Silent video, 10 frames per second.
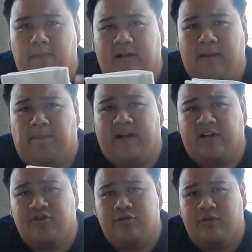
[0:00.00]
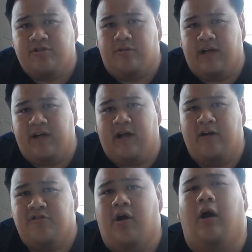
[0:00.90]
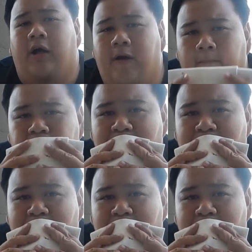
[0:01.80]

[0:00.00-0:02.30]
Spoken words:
But the pate choux is already kind of soggy.